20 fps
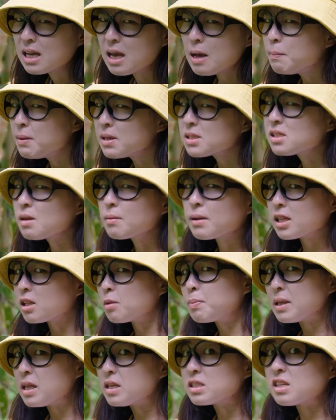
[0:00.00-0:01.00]
But some
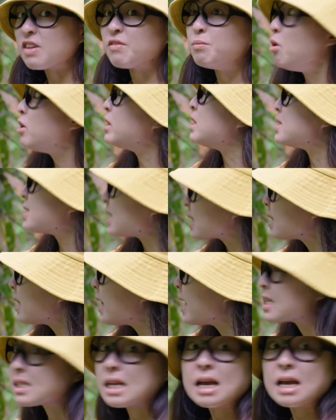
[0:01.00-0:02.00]
caterpillars have more than six legs,